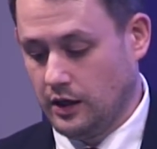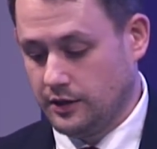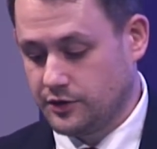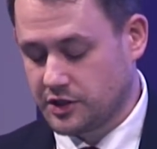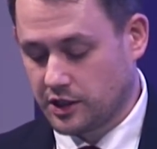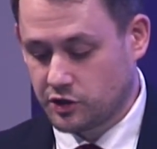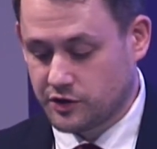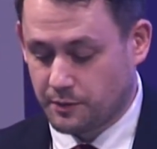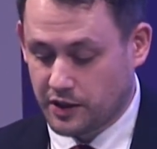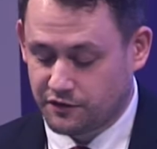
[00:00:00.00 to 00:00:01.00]
Discussions
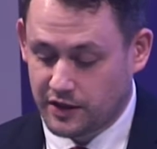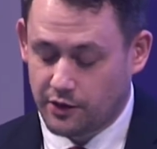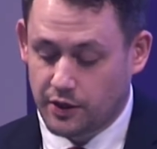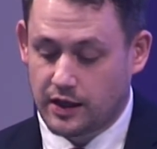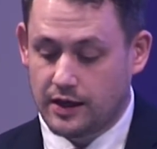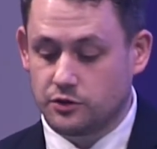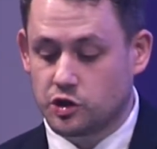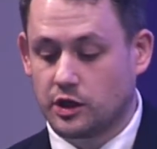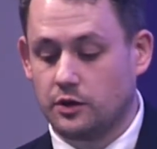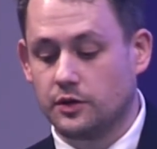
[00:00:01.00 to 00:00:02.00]
of paedophilia again
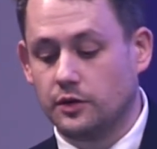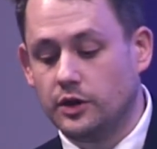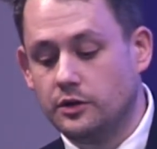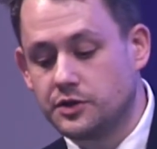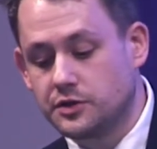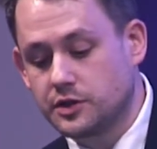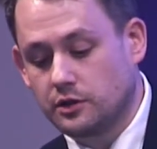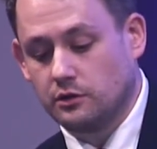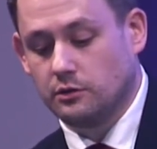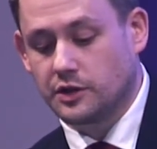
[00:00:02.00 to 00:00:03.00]
show that users
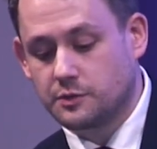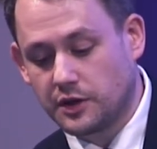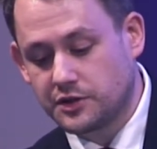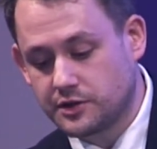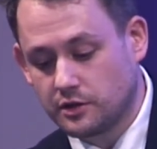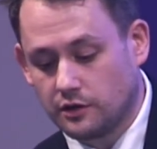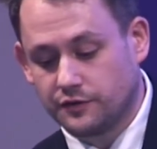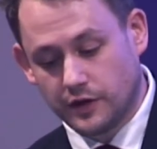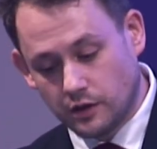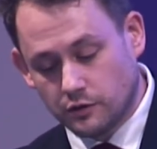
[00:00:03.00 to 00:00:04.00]
who express a
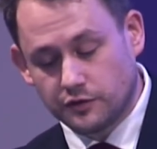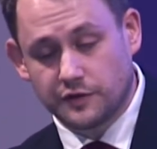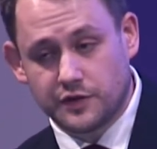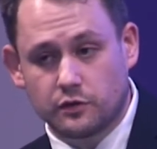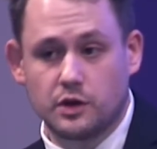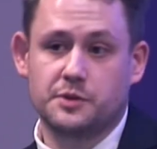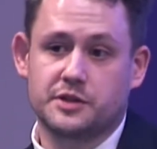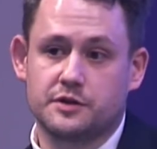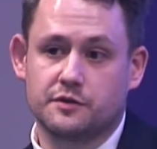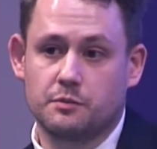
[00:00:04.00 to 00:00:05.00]
view,
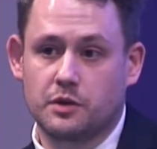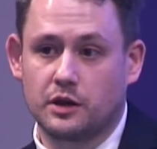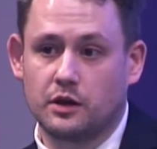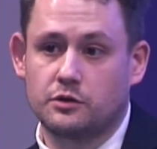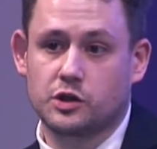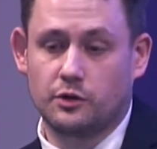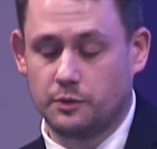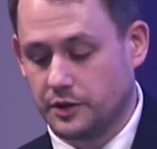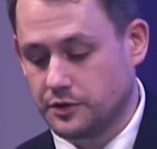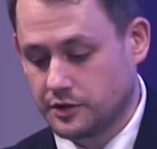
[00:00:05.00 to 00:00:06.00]
53% of them think child
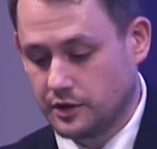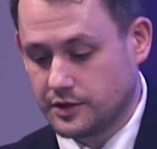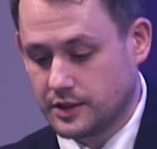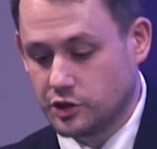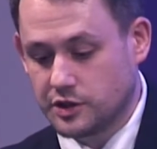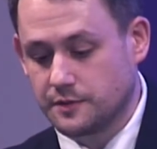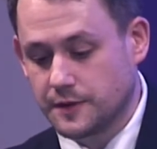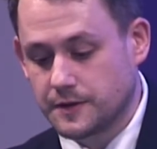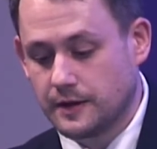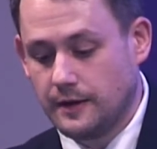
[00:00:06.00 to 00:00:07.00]
abuse is
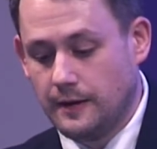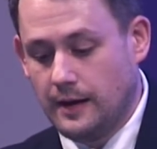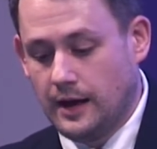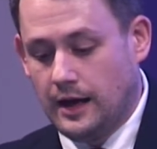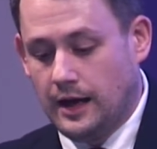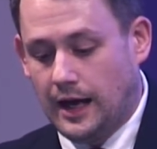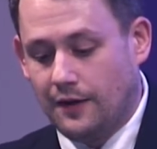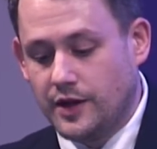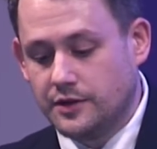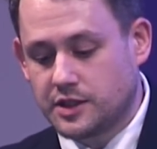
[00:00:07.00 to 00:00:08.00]
legitimate. And
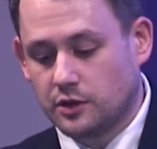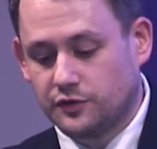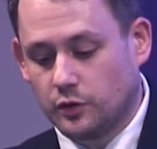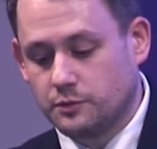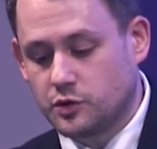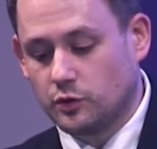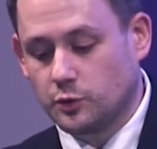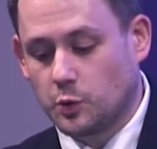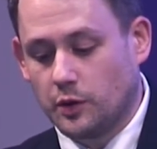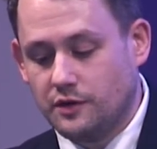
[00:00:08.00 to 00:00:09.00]
the incel forums
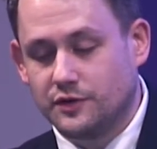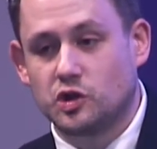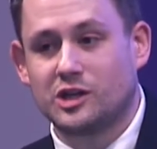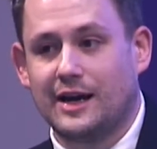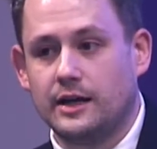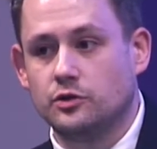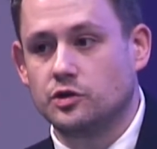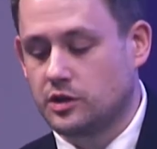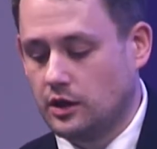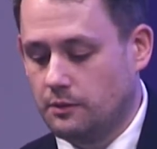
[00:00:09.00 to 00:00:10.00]
rules were even
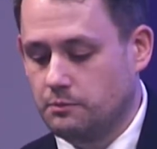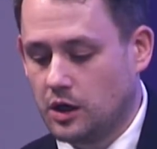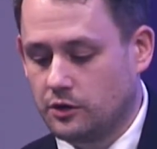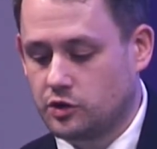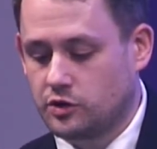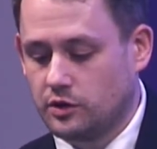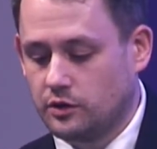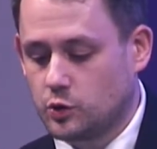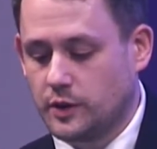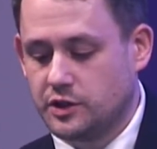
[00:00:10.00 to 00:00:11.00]
changed in March
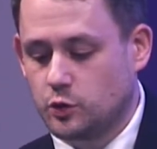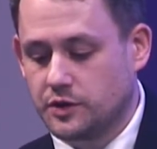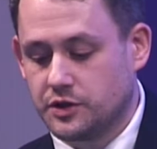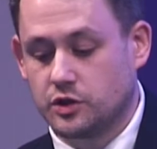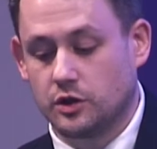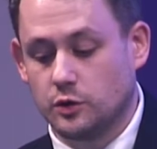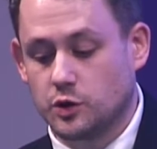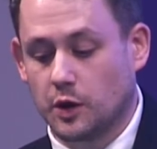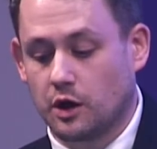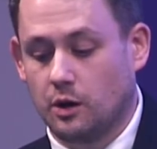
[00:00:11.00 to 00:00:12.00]
2022 to
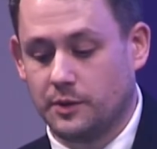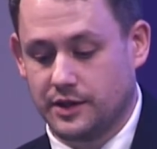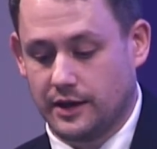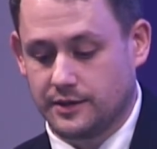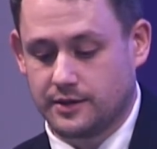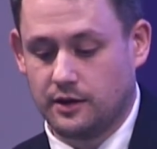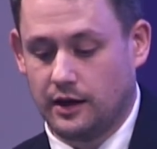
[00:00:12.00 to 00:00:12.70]
accommodate